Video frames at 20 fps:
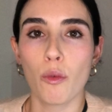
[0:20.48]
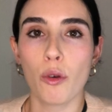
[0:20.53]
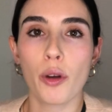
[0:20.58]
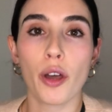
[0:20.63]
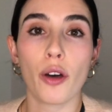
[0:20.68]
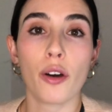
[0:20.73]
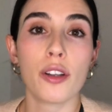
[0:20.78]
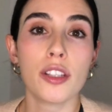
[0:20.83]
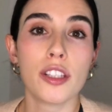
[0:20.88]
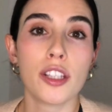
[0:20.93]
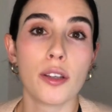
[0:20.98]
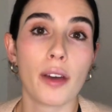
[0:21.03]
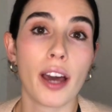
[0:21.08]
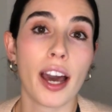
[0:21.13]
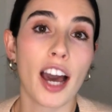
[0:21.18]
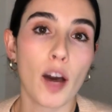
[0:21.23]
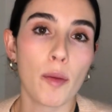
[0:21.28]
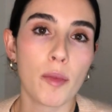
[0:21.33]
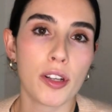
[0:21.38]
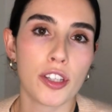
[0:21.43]
We'll get on to
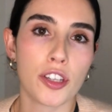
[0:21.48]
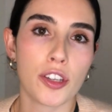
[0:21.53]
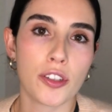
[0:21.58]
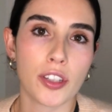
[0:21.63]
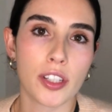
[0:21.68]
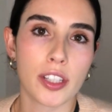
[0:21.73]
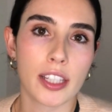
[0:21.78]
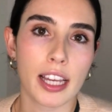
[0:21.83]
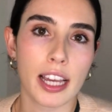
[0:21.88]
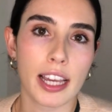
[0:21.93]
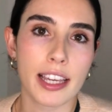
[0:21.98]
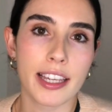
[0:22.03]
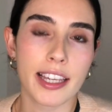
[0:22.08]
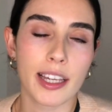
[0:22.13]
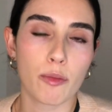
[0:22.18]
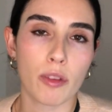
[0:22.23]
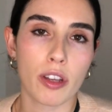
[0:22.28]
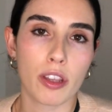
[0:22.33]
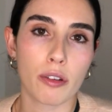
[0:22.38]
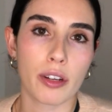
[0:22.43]
how much you should take and
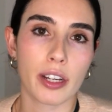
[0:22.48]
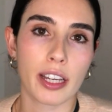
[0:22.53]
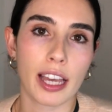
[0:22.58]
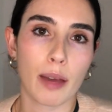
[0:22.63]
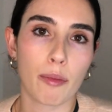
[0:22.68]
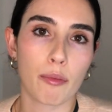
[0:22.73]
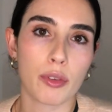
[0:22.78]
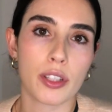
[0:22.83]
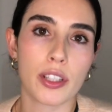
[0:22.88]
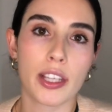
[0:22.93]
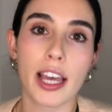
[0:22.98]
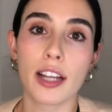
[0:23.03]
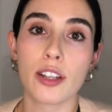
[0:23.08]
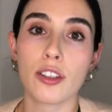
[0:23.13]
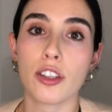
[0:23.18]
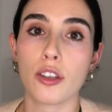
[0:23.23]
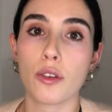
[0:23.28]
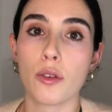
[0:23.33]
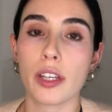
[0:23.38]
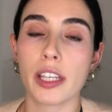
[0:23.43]
whether it can protect
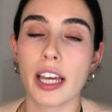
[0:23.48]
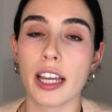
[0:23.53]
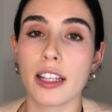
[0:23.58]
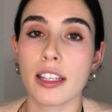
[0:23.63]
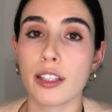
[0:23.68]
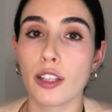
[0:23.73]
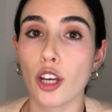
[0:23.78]
you against